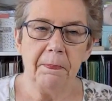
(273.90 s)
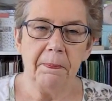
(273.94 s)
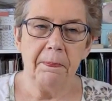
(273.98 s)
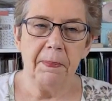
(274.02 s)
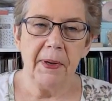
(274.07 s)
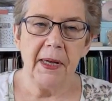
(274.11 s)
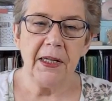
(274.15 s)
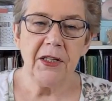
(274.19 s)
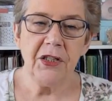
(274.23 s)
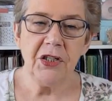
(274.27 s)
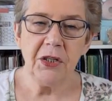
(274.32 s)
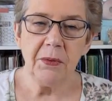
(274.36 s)

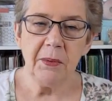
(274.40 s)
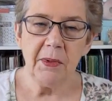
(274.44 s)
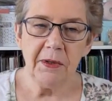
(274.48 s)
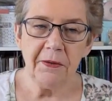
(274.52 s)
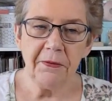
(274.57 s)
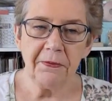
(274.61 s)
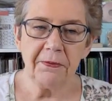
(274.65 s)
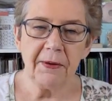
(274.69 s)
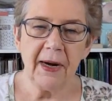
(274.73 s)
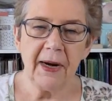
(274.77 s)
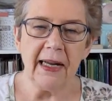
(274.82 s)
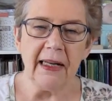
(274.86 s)
Benjamin
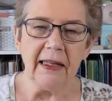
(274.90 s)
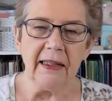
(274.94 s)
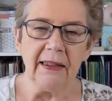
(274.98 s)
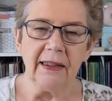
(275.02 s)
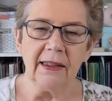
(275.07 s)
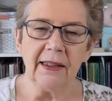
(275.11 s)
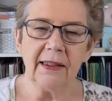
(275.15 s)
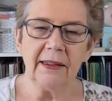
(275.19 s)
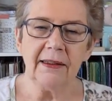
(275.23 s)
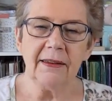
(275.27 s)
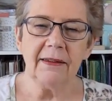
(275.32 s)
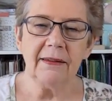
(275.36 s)

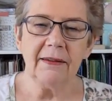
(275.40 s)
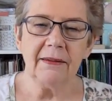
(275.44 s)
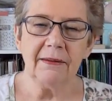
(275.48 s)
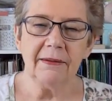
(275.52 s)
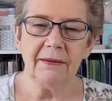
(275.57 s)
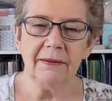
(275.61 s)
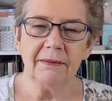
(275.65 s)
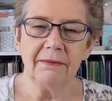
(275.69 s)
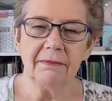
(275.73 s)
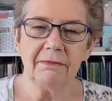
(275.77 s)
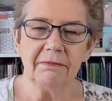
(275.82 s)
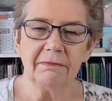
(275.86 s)

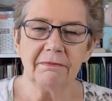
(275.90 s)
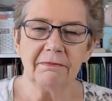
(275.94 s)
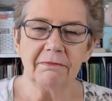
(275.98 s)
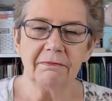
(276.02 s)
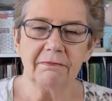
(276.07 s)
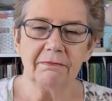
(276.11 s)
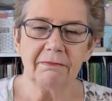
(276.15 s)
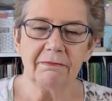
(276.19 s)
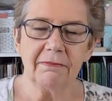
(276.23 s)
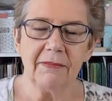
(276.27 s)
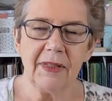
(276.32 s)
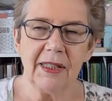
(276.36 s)
Franklin
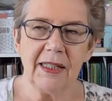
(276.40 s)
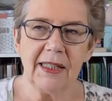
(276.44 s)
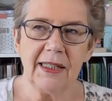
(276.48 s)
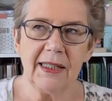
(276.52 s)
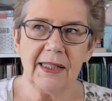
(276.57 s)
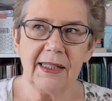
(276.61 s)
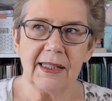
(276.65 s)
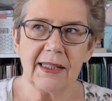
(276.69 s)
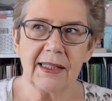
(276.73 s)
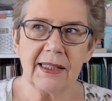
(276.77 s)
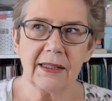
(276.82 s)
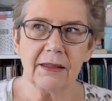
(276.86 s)

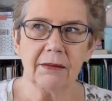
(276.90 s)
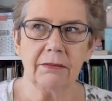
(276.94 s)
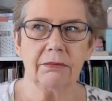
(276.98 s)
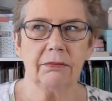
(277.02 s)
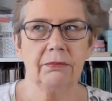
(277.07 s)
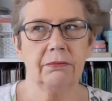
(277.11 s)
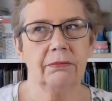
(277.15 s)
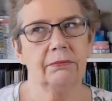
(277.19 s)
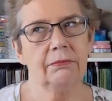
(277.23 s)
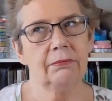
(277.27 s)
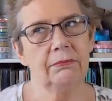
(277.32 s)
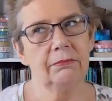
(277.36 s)
is
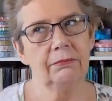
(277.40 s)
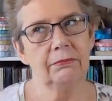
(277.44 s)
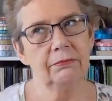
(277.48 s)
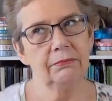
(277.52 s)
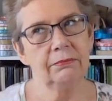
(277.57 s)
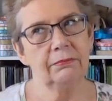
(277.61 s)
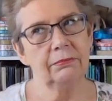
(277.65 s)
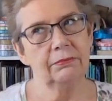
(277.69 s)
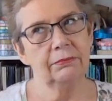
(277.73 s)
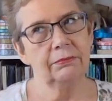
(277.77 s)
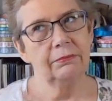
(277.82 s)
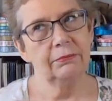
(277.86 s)

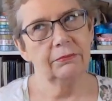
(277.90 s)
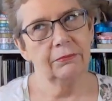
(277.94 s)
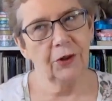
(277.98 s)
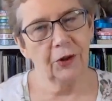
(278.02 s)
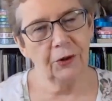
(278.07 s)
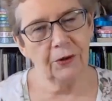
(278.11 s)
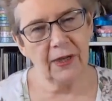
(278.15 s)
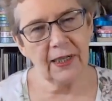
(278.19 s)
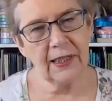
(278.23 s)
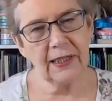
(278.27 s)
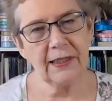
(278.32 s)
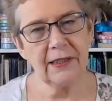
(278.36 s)

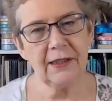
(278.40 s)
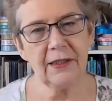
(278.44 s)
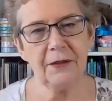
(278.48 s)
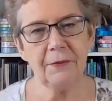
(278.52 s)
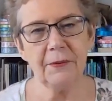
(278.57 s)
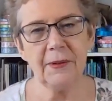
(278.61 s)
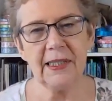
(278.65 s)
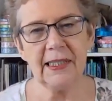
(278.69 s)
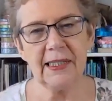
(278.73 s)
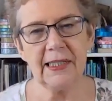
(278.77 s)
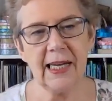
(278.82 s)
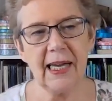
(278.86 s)
credited
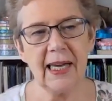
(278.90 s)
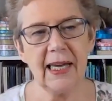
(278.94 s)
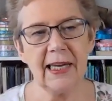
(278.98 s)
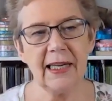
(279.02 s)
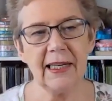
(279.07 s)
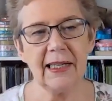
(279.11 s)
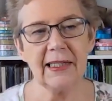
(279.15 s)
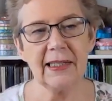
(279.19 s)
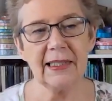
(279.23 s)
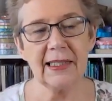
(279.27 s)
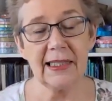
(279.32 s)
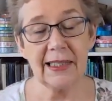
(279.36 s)
with
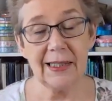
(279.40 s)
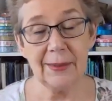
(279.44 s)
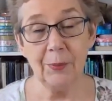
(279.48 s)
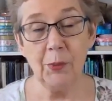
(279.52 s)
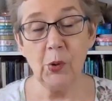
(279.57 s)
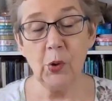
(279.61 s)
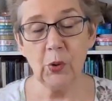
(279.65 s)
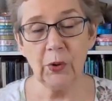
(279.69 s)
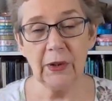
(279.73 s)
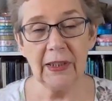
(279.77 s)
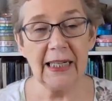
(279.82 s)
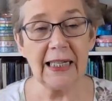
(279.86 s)
saying,
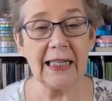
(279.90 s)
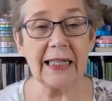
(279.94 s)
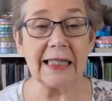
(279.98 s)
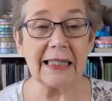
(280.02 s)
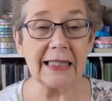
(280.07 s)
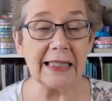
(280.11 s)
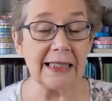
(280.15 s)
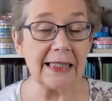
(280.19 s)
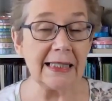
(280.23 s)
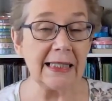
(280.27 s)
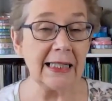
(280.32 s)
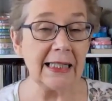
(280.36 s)
"Small
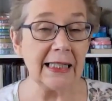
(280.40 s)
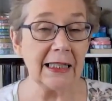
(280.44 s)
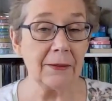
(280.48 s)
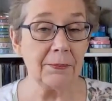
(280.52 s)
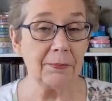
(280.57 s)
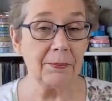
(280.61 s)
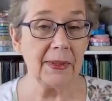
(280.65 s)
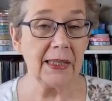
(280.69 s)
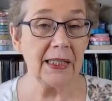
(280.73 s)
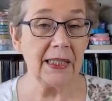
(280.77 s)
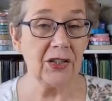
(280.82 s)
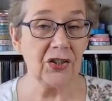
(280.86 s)
leaks sink
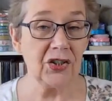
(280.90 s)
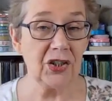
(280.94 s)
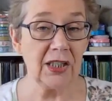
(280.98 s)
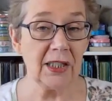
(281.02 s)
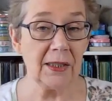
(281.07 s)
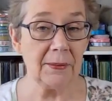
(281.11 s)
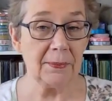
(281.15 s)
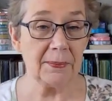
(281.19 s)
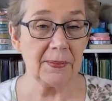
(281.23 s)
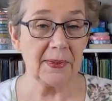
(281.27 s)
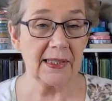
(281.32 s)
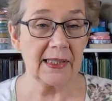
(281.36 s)
big
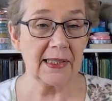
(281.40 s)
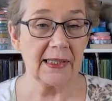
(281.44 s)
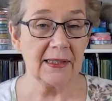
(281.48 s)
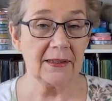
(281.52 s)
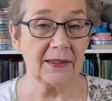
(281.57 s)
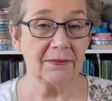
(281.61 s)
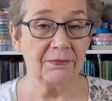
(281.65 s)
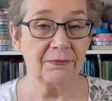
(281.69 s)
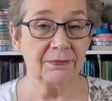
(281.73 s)
ships."